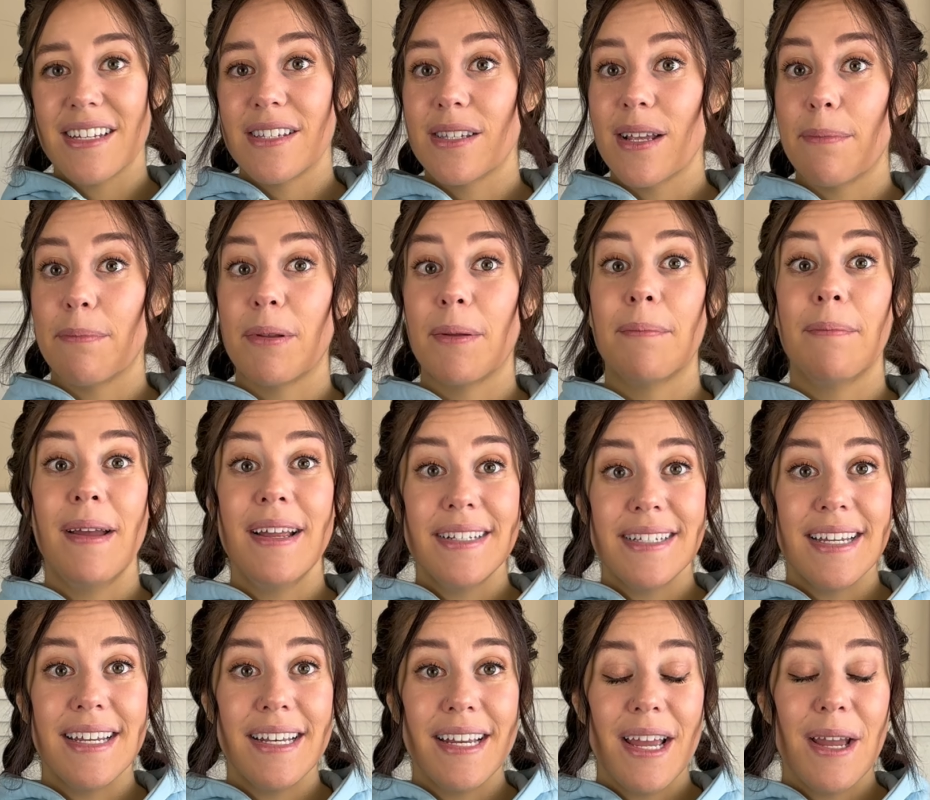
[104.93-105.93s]

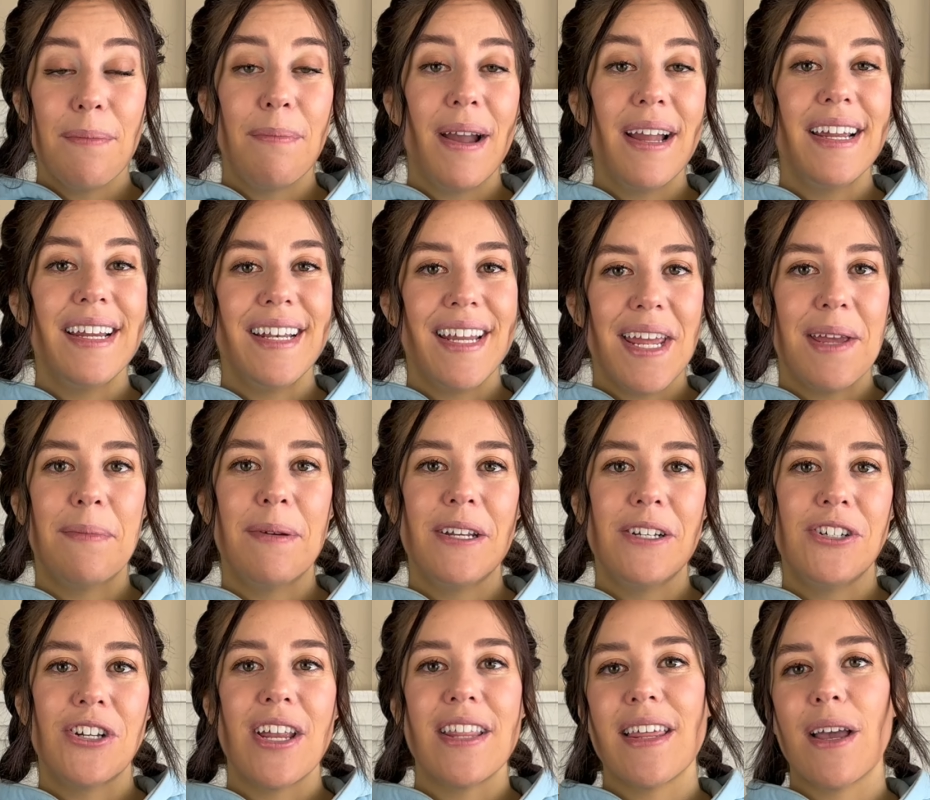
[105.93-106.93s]
supplemented by an
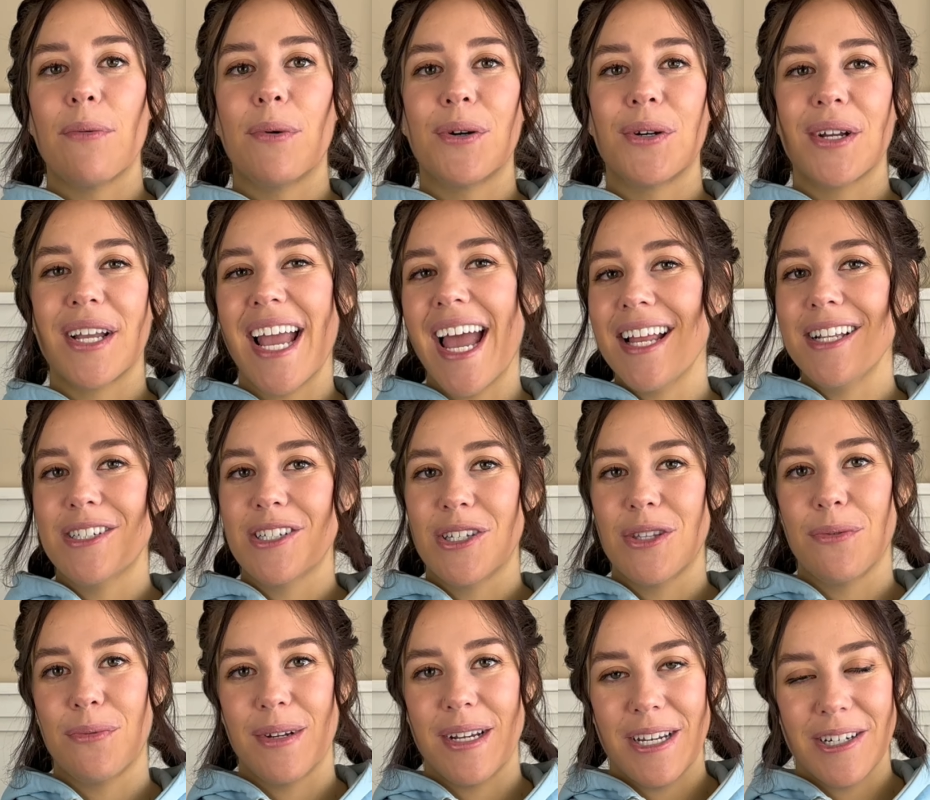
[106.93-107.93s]
image that will catch
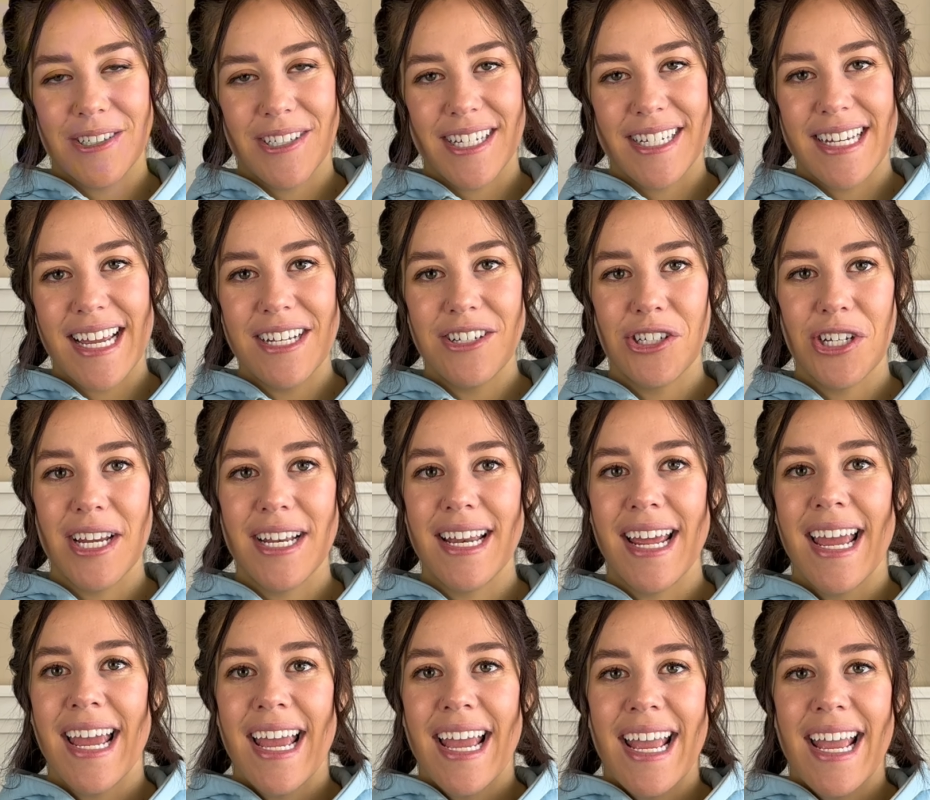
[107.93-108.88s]
the reader's attention